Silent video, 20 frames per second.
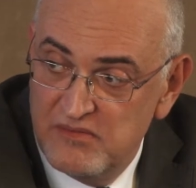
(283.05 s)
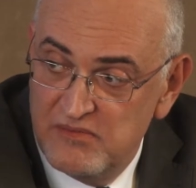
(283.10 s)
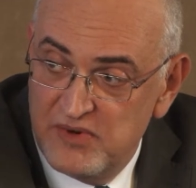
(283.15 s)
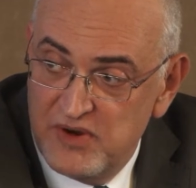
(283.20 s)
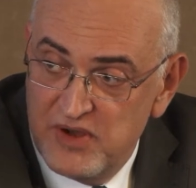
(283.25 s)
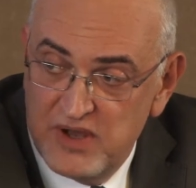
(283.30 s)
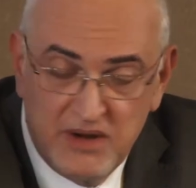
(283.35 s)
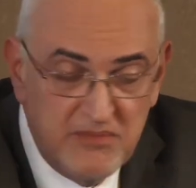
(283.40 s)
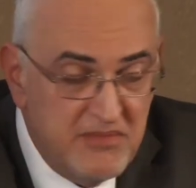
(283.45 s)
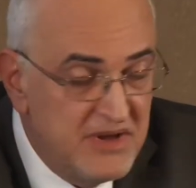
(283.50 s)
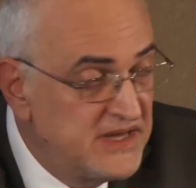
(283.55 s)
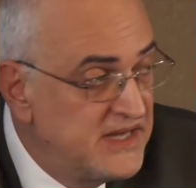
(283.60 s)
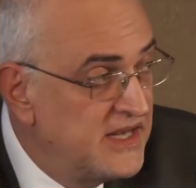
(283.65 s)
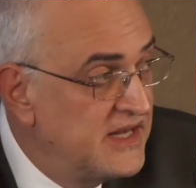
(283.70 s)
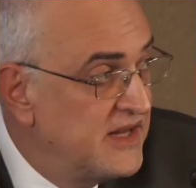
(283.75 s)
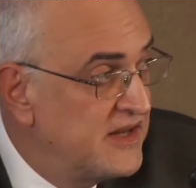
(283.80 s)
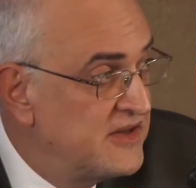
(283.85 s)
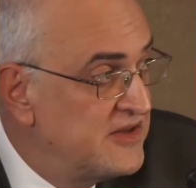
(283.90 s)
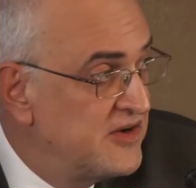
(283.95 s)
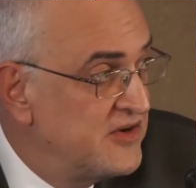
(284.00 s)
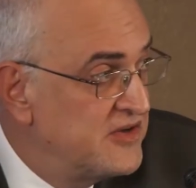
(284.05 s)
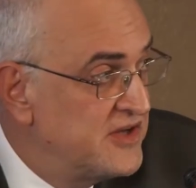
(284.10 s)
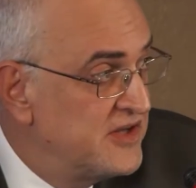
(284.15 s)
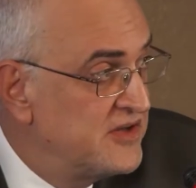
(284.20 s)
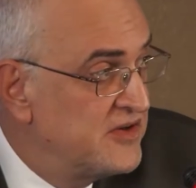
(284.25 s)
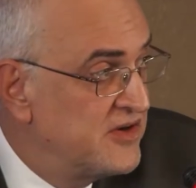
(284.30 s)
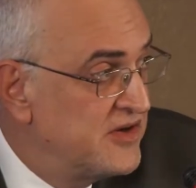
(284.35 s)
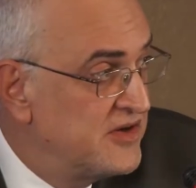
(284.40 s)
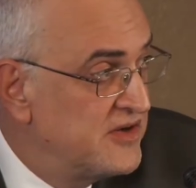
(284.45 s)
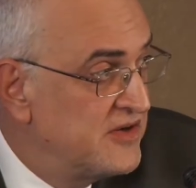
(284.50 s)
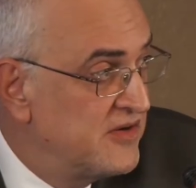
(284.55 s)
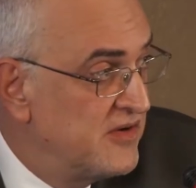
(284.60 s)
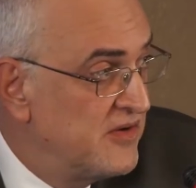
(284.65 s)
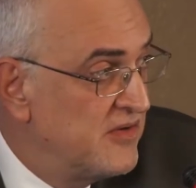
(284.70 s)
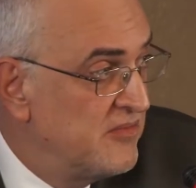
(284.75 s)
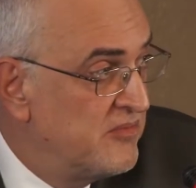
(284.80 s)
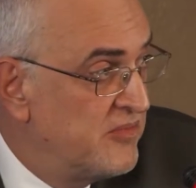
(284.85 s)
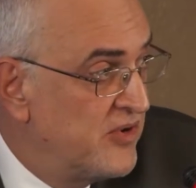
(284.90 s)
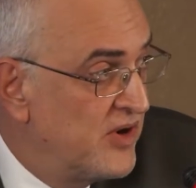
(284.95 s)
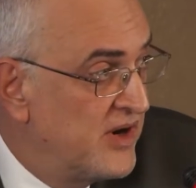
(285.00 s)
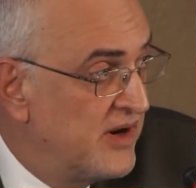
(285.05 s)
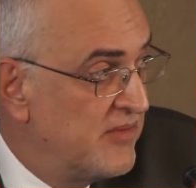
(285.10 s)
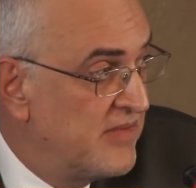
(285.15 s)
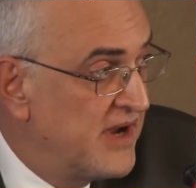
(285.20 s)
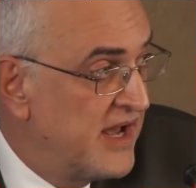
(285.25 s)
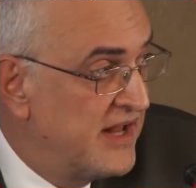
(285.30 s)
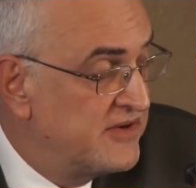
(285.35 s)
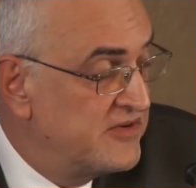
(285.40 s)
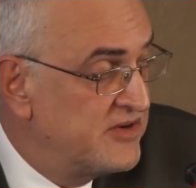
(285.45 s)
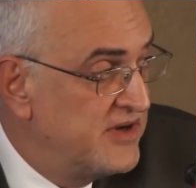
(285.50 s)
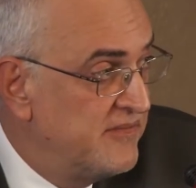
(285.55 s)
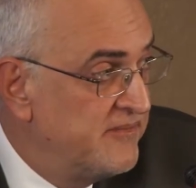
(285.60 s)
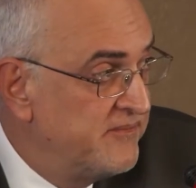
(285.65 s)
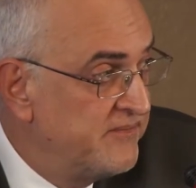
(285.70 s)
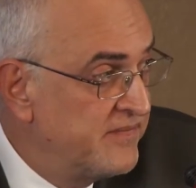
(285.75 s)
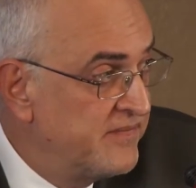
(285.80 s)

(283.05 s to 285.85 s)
program. I think the 33rd program country.